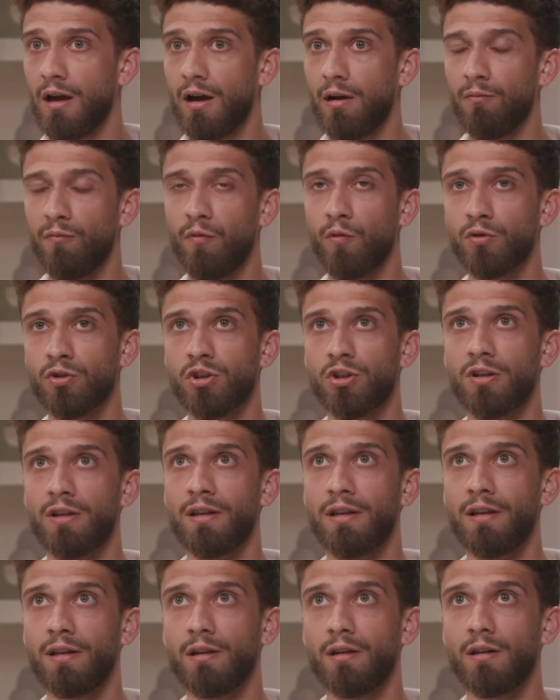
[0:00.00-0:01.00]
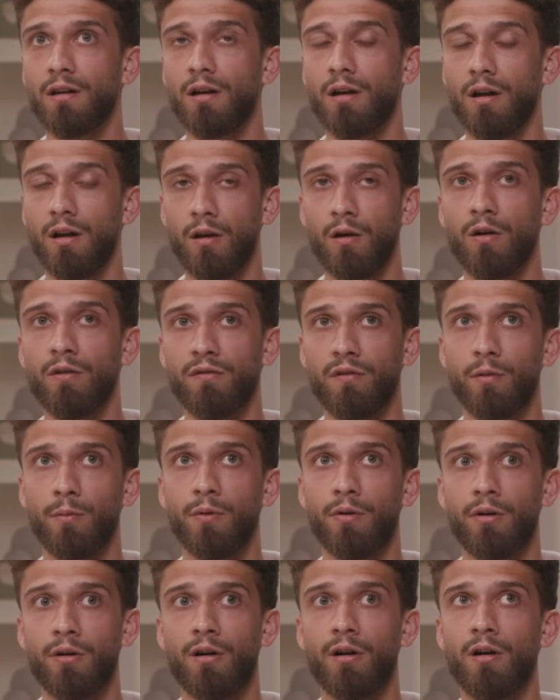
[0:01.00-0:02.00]
Unfortunately, a lot of them
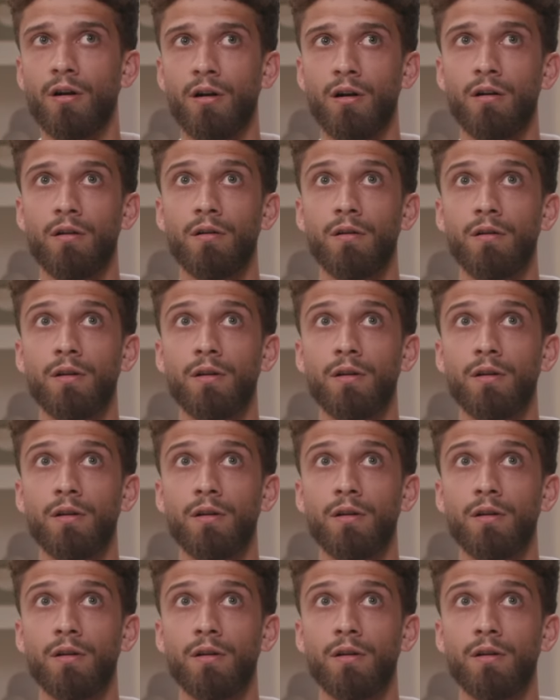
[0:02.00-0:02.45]
are